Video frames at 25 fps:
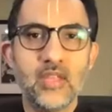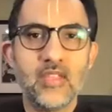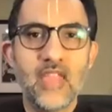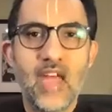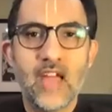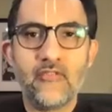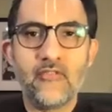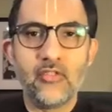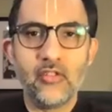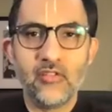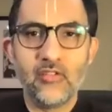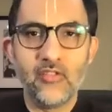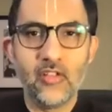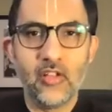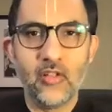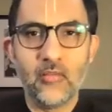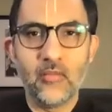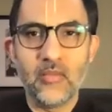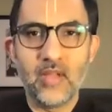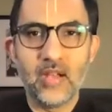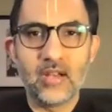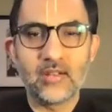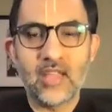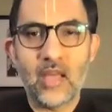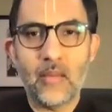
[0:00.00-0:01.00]
that
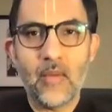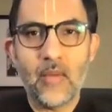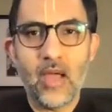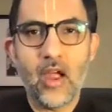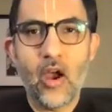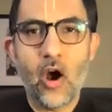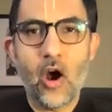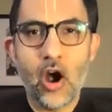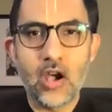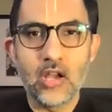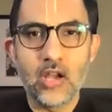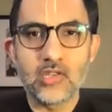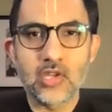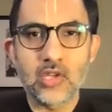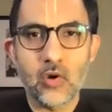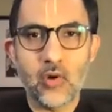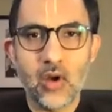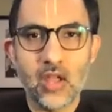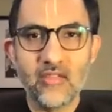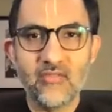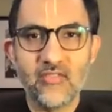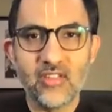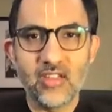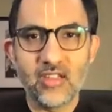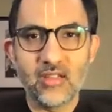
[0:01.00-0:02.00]
fulfillment that my heart is
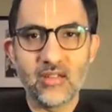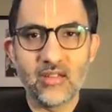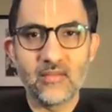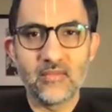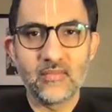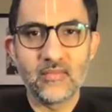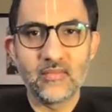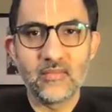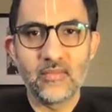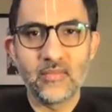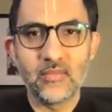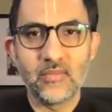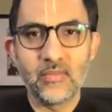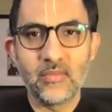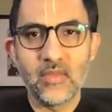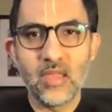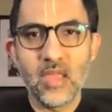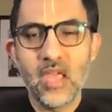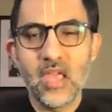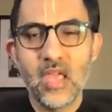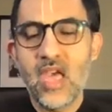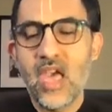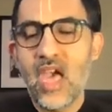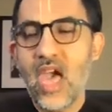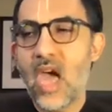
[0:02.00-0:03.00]
craving.
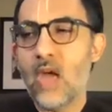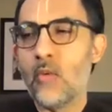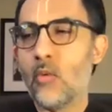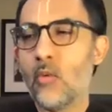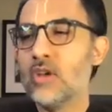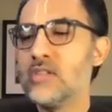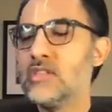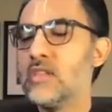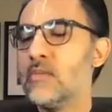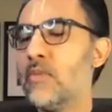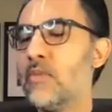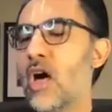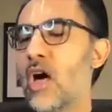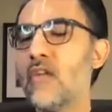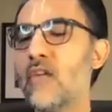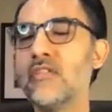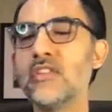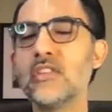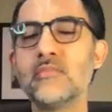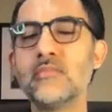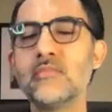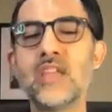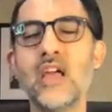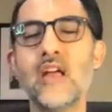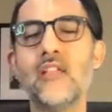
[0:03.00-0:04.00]
And what does the
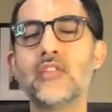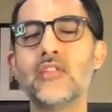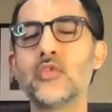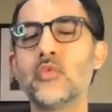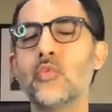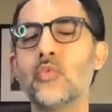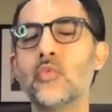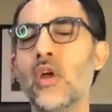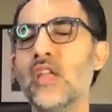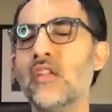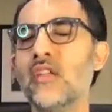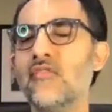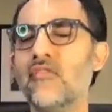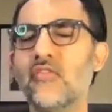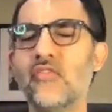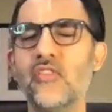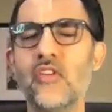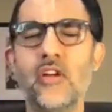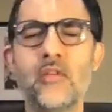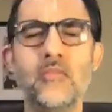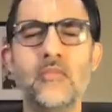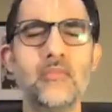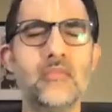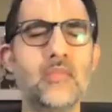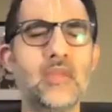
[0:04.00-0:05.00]
Bhagavatam tell us right
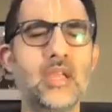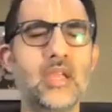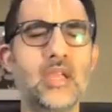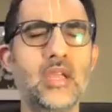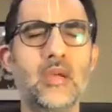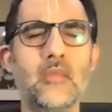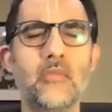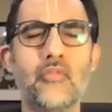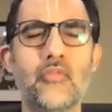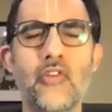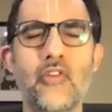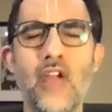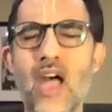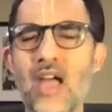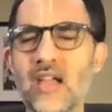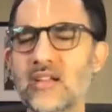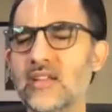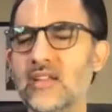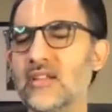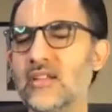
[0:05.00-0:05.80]
from that